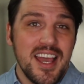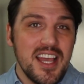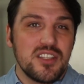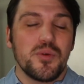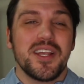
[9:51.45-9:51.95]

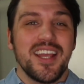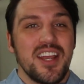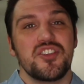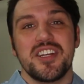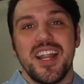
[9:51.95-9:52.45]
is to
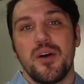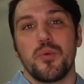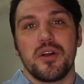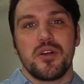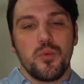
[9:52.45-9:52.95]
engage and
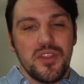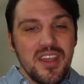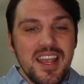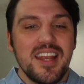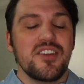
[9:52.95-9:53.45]
network
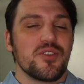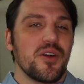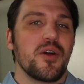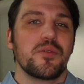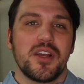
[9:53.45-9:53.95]
within
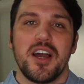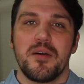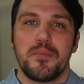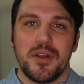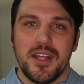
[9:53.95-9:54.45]
your own
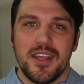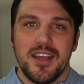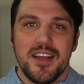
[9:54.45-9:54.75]
company